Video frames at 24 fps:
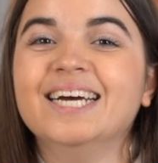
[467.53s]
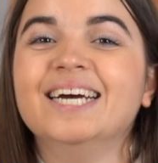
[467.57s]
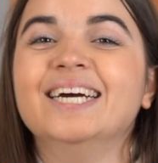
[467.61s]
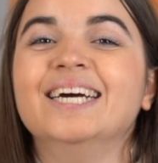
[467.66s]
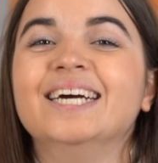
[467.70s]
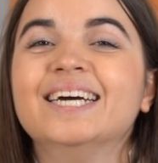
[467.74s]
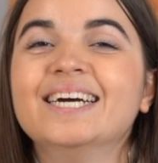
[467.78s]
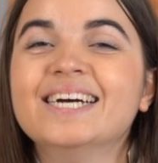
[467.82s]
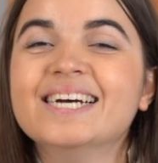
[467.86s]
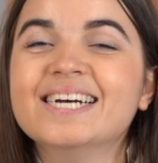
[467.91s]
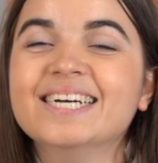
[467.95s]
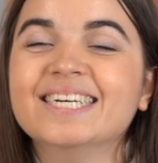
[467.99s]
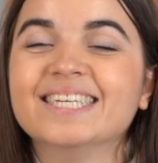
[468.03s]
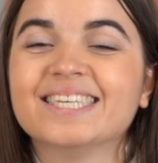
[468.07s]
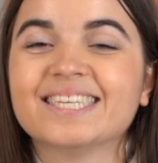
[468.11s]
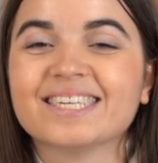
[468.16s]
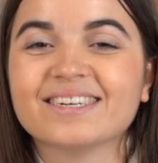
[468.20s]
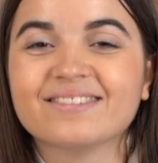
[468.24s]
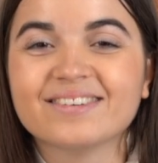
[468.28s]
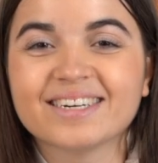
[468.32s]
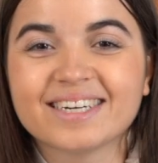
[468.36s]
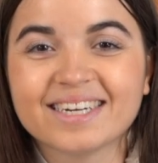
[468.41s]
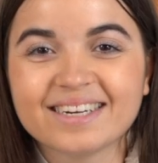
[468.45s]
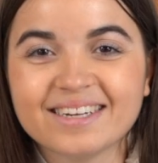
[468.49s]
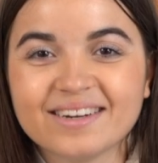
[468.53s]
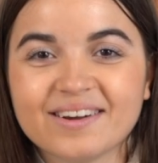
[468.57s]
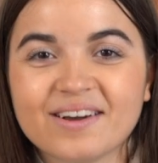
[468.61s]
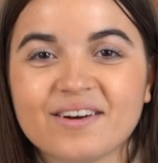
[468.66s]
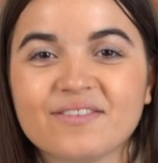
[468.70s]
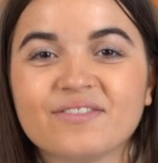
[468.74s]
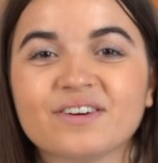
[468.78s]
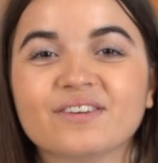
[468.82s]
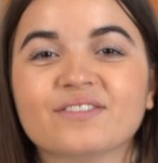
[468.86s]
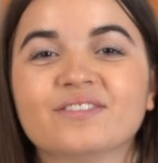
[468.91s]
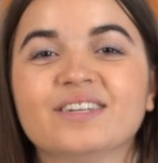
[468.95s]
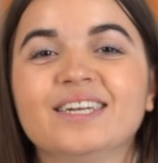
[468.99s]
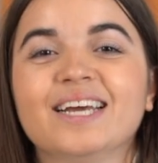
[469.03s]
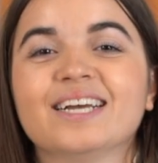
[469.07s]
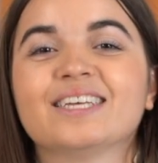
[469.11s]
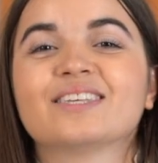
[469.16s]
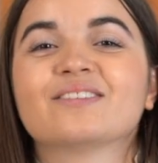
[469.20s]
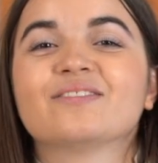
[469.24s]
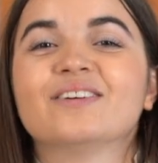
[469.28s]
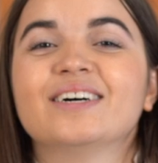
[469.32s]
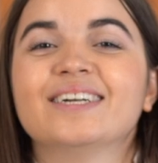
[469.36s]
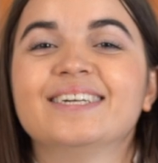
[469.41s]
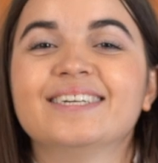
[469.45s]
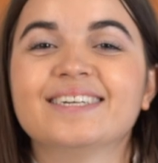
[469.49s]
So we're gonna go for the
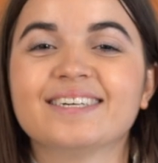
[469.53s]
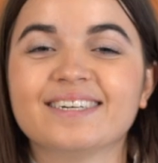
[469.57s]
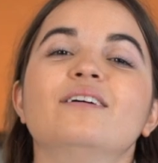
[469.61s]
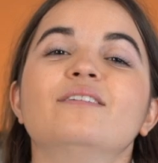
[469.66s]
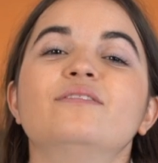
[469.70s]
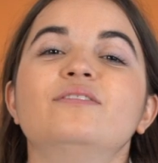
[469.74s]
next one.